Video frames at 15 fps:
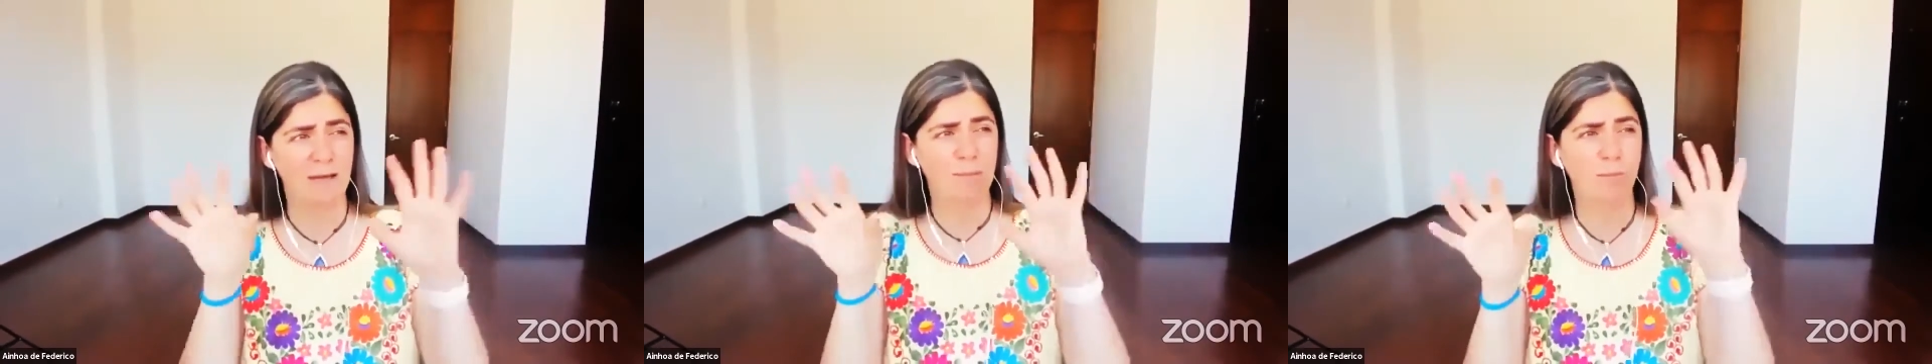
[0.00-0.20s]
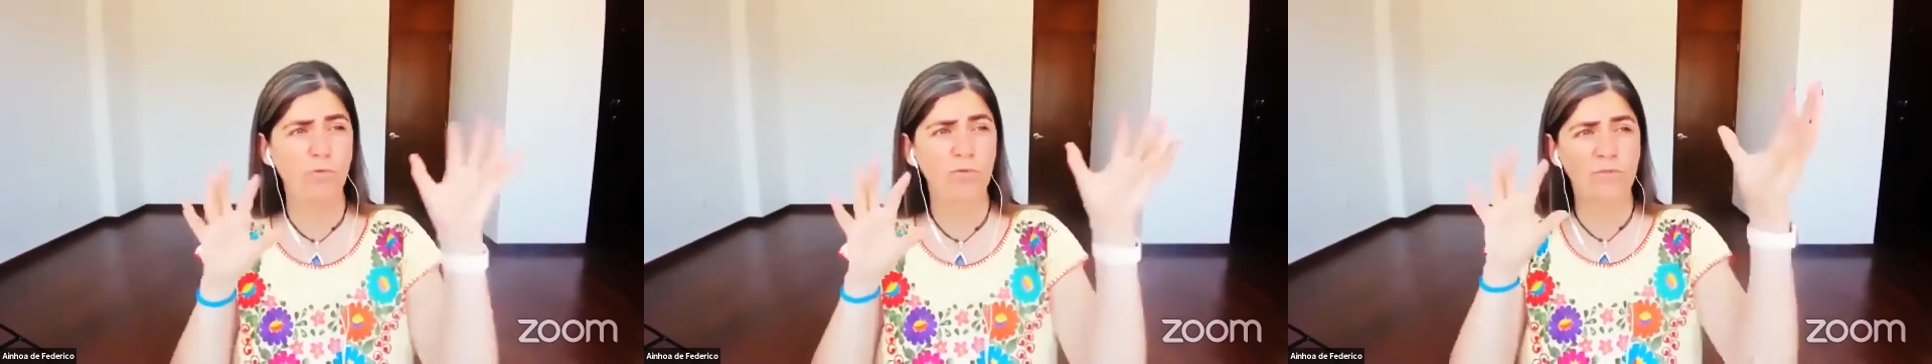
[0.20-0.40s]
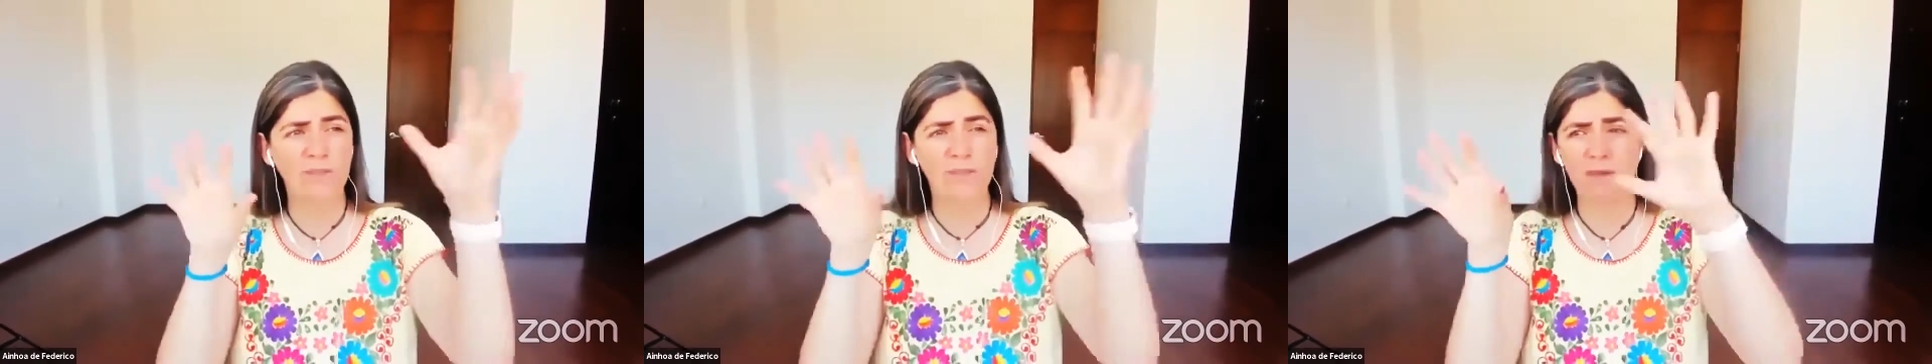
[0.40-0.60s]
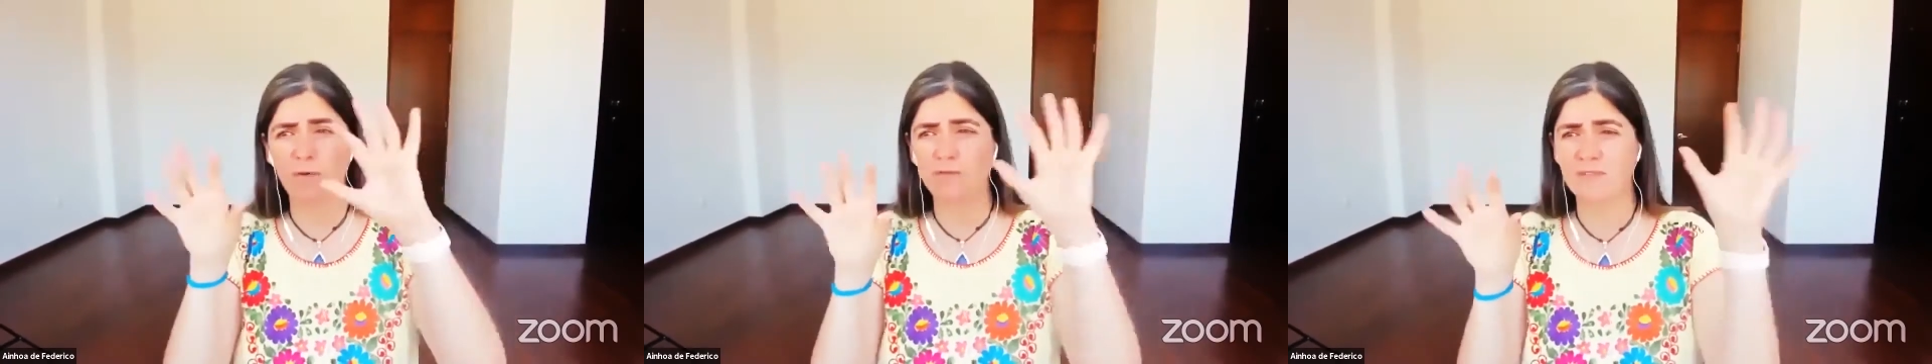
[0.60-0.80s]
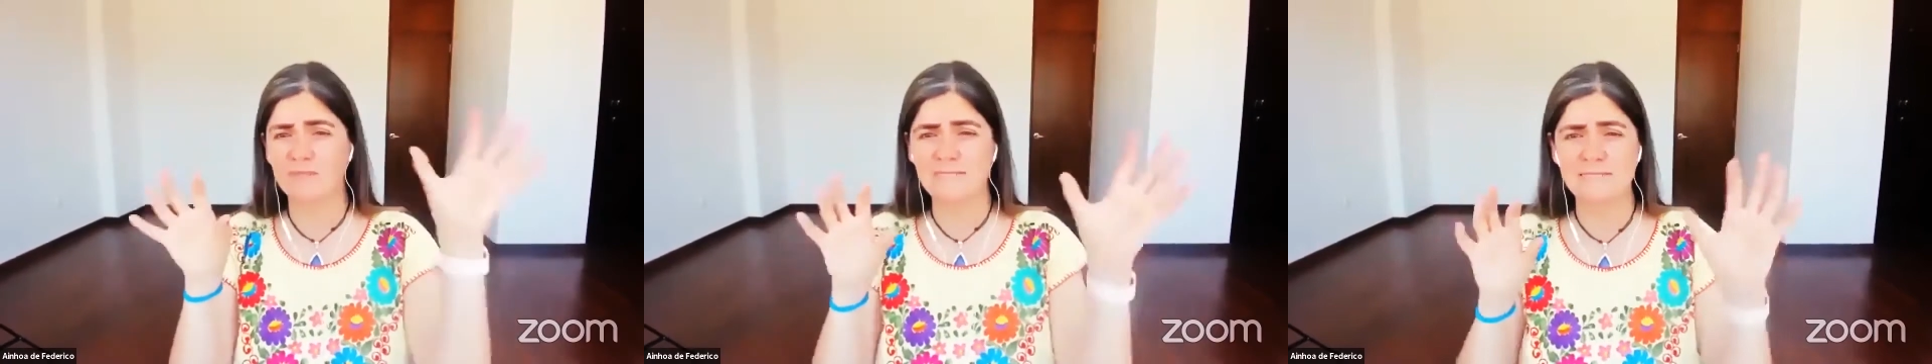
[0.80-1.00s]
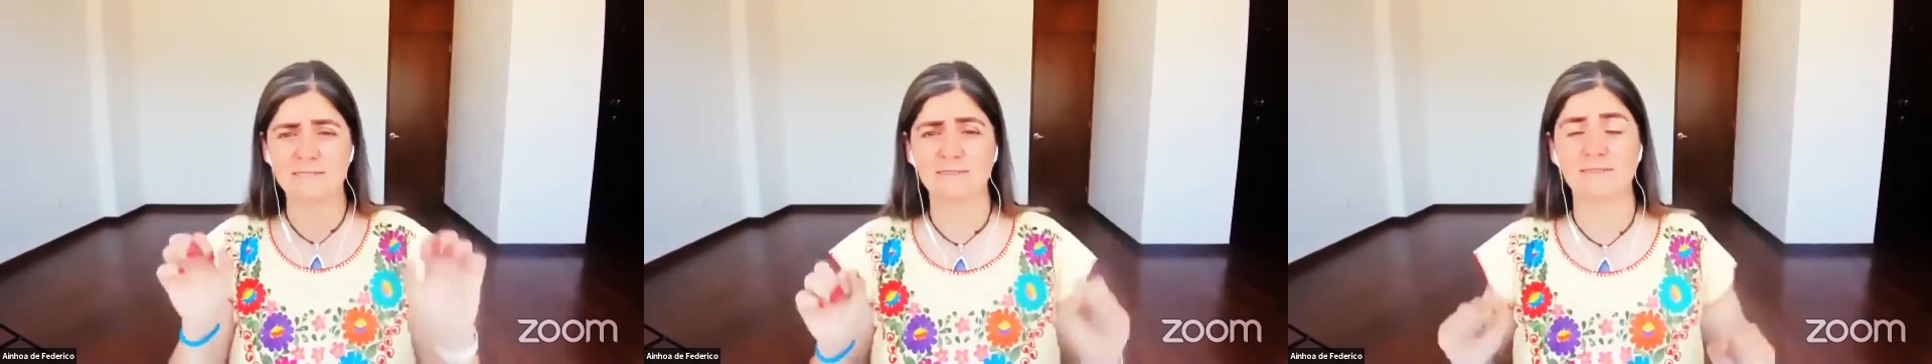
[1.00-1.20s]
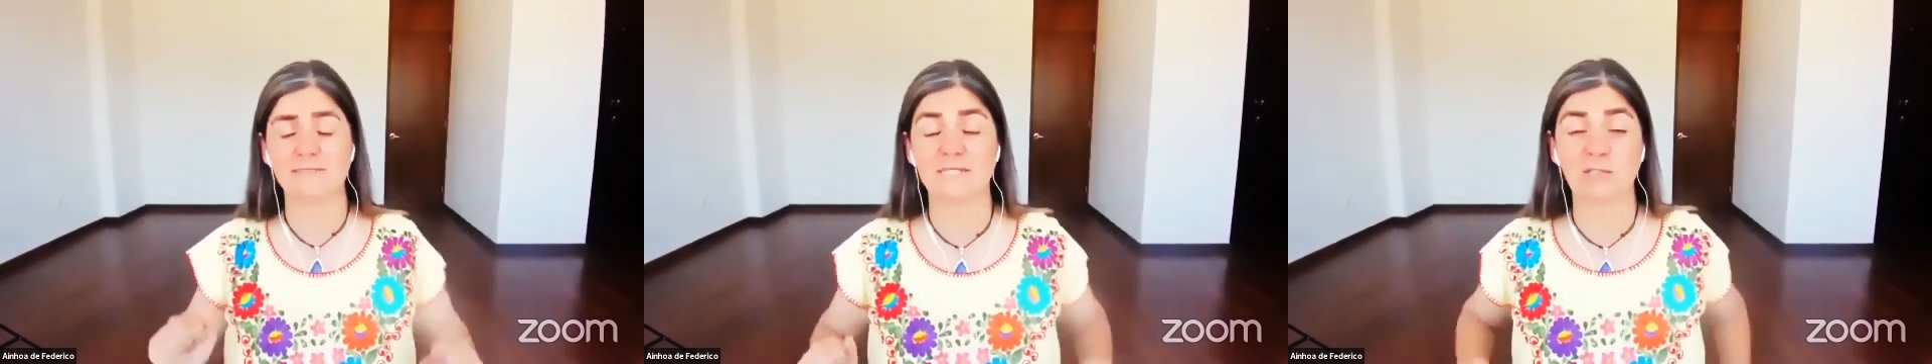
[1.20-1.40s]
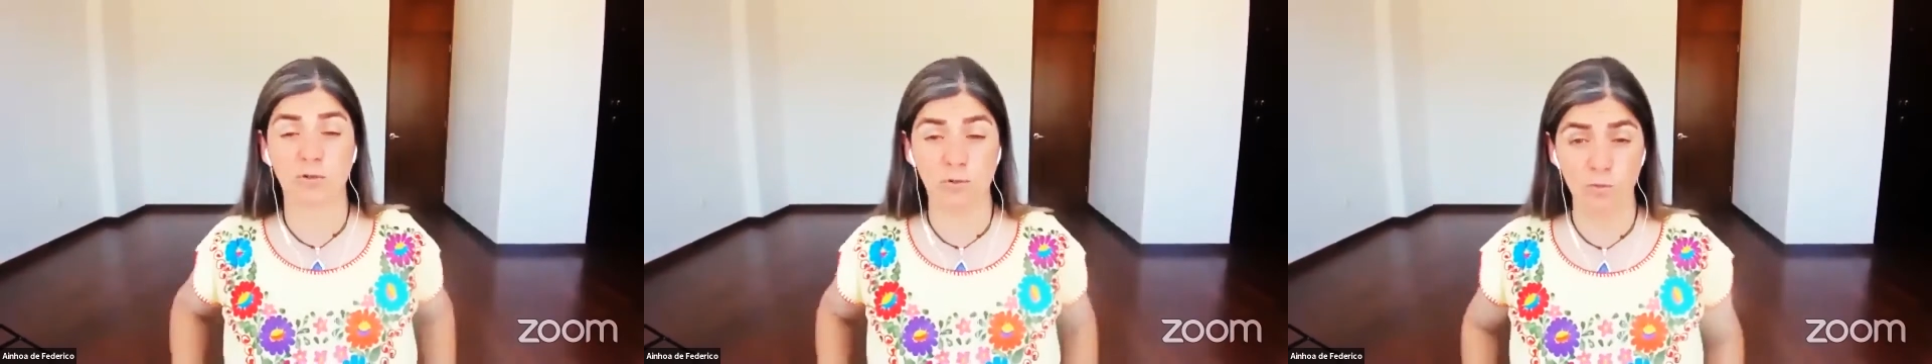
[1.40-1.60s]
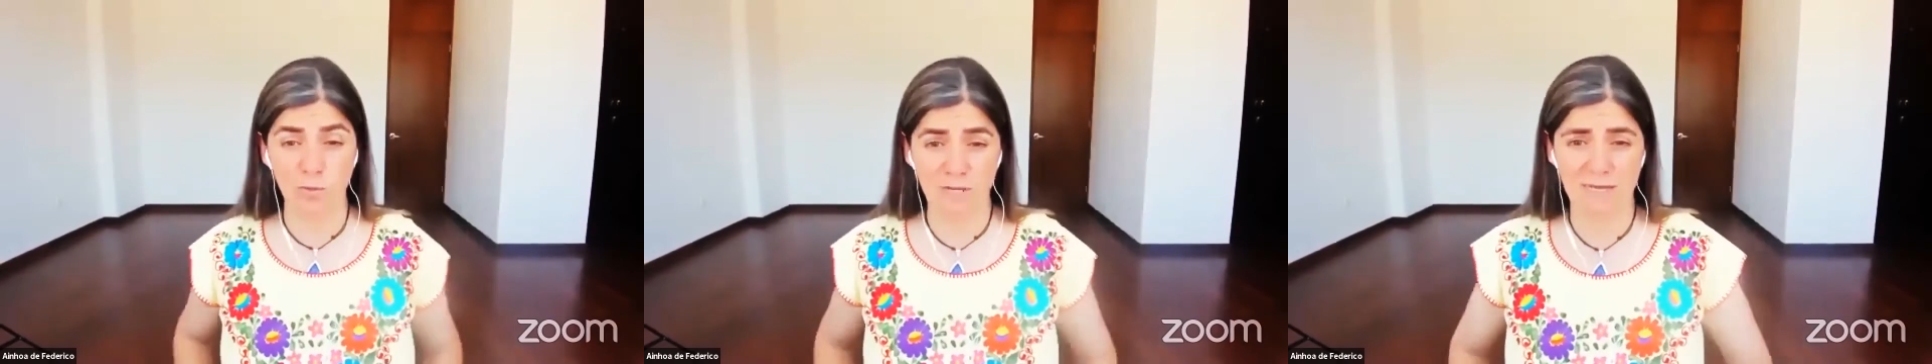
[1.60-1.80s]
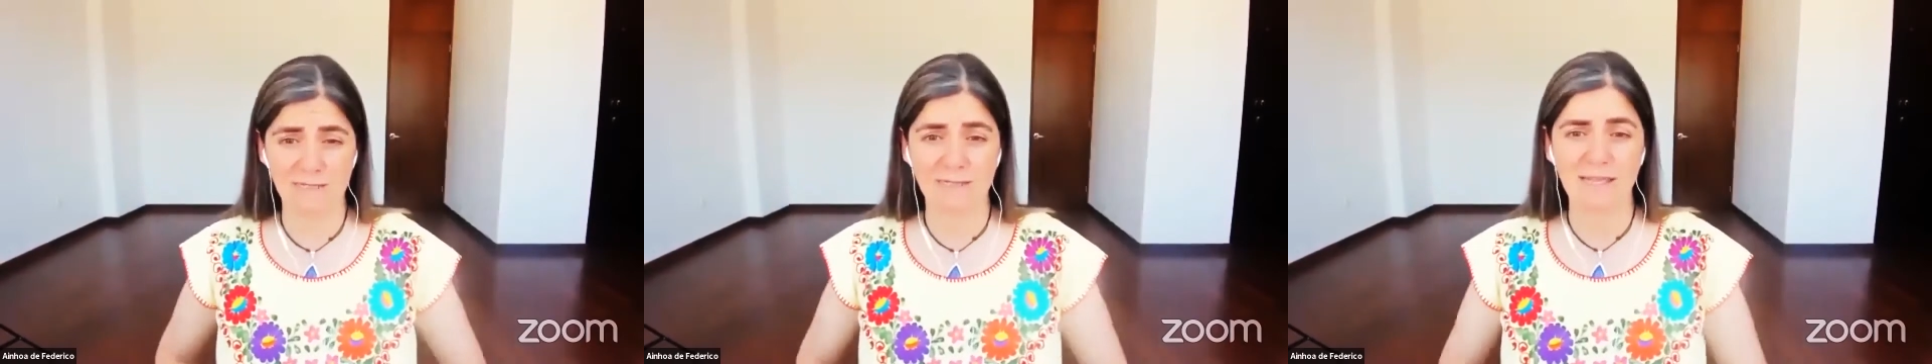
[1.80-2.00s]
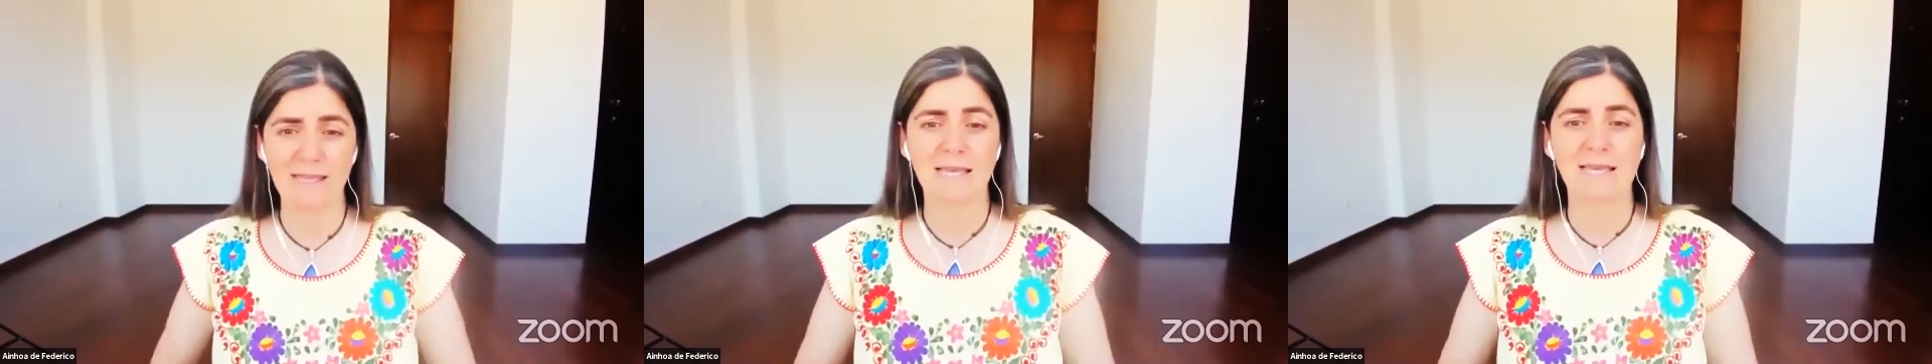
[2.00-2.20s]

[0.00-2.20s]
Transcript: moving the details that you look at